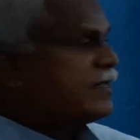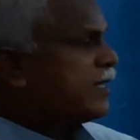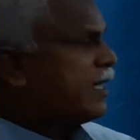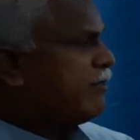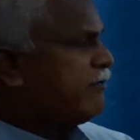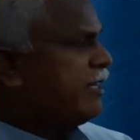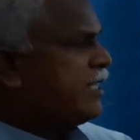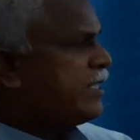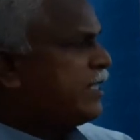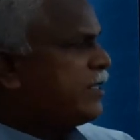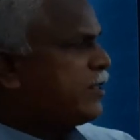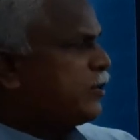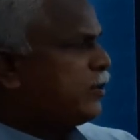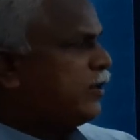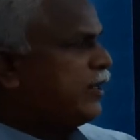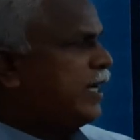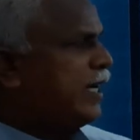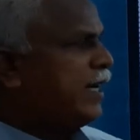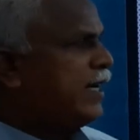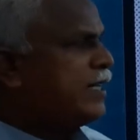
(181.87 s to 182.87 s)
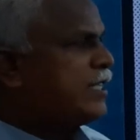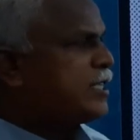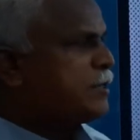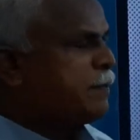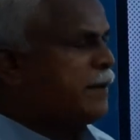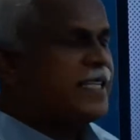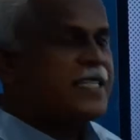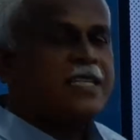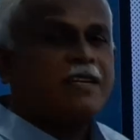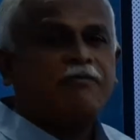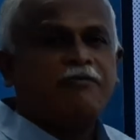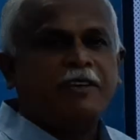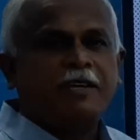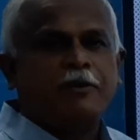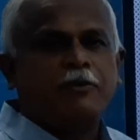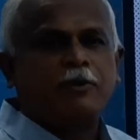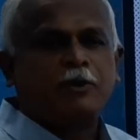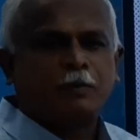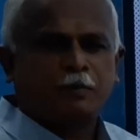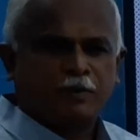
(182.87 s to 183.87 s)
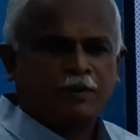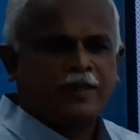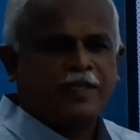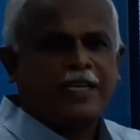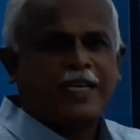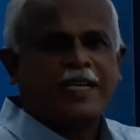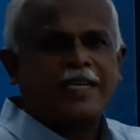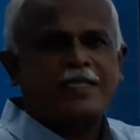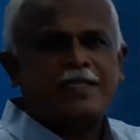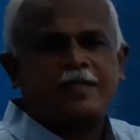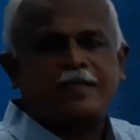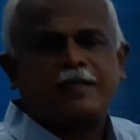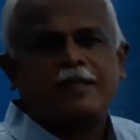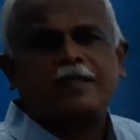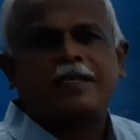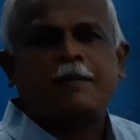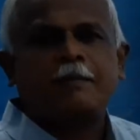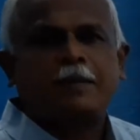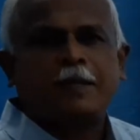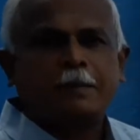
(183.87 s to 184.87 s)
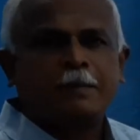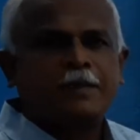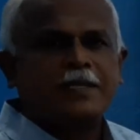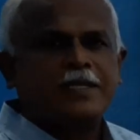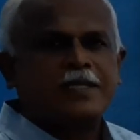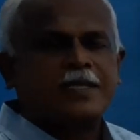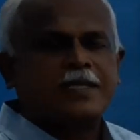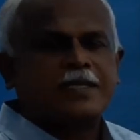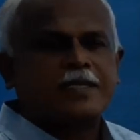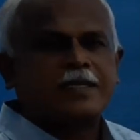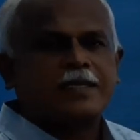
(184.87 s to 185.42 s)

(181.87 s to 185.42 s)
services to the specific group, that is the members,